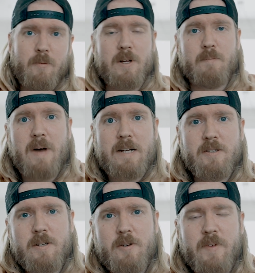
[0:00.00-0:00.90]
welcome back
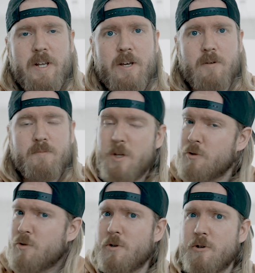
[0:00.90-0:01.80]
to a new video.
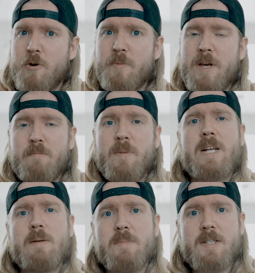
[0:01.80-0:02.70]
Those who don't know me, my
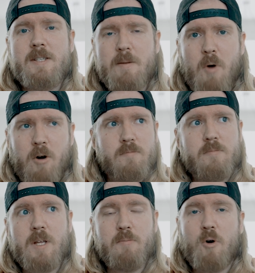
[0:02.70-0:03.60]
name is
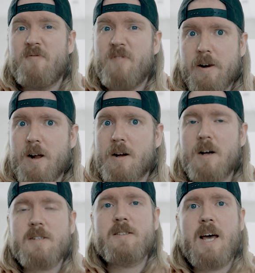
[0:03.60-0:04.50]
Timo
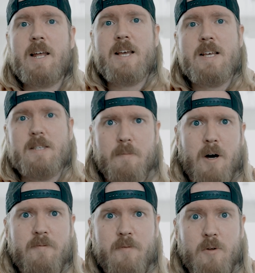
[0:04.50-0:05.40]
Varakas. That is a
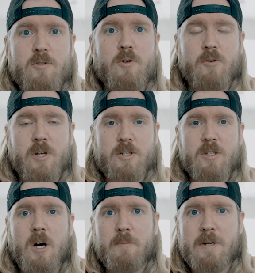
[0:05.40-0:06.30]
mouthful, so you can
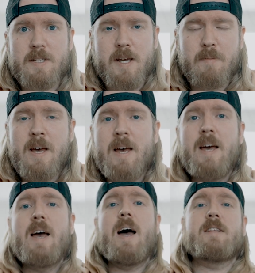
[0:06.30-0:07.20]
just call me Tim.
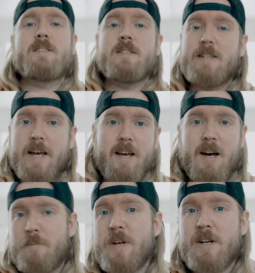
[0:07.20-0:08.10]
And today
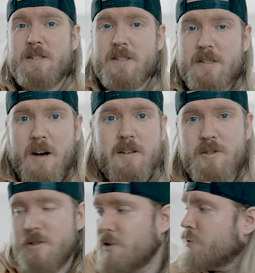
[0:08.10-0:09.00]
I'm here to talk
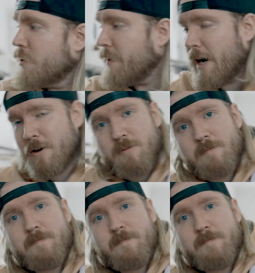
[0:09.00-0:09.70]
to you about